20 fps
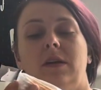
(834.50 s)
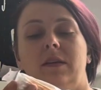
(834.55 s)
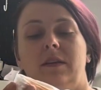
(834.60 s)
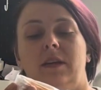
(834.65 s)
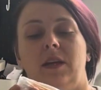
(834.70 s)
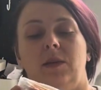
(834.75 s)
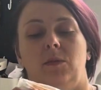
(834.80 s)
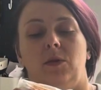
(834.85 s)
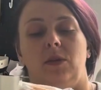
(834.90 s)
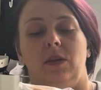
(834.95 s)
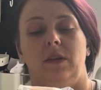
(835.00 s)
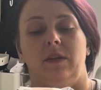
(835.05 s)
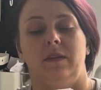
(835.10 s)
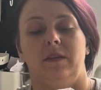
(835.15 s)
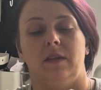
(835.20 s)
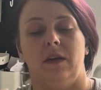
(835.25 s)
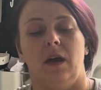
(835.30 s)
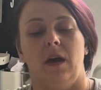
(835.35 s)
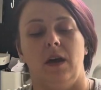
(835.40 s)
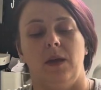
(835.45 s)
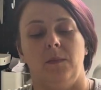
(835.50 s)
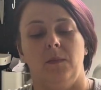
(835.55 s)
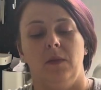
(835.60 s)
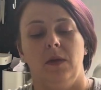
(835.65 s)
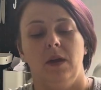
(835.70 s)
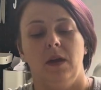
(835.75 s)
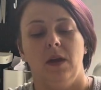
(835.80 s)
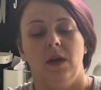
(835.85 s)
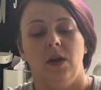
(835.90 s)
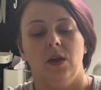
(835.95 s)
TEMU this time,
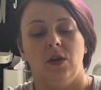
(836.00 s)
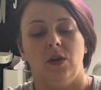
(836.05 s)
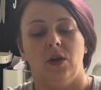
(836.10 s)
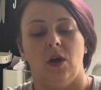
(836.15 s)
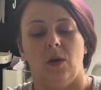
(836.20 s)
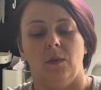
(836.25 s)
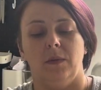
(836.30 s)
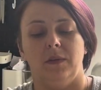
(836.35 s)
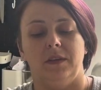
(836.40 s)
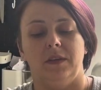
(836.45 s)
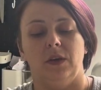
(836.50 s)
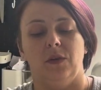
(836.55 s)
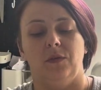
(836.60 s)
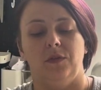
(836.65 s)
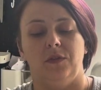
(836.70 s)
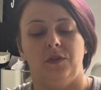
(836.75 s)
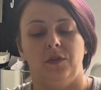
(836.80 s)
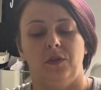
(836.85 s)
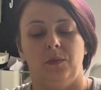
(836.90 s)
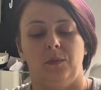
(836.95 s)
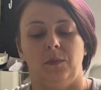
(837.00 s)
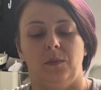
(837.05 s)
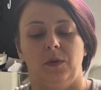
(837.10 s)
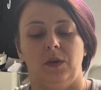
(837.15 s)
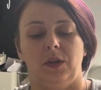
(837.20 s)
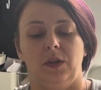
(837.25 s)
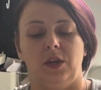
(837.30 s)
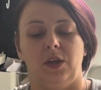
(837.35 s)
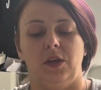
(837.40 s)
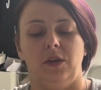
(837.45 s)
got myself some
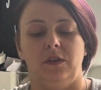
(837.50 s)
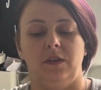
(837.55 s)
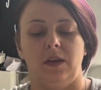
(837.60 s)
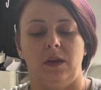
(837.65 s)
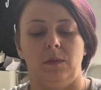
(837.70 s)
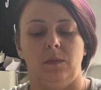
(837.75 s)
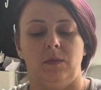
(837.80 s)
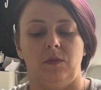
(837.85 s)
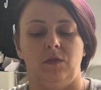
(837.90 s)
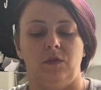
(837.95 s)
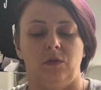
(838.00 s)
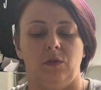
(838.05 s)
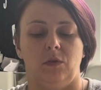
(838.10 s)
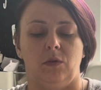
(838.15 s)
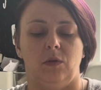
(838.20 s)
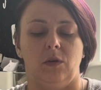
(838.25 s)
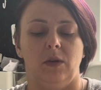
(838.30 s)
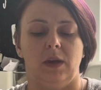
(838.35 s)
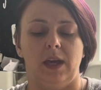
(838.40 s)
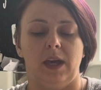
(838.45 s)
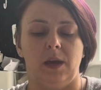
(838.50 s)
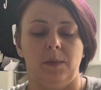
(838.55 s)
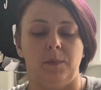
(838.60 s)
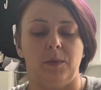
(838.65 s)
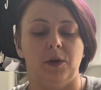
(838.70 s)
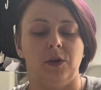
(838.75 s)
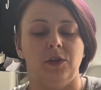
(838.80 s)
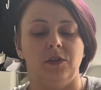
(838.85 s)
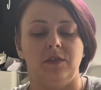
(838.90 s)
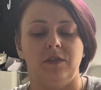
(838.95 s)
Q-tips or
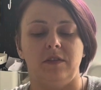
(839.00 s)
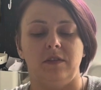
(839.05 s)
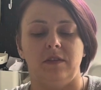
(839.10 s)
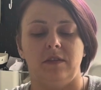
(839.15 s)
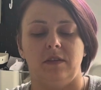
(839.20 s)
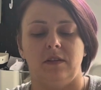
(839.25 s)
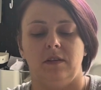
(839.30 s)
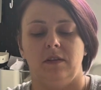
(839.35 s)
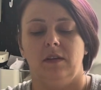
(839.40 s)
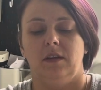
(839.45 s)
earbuds.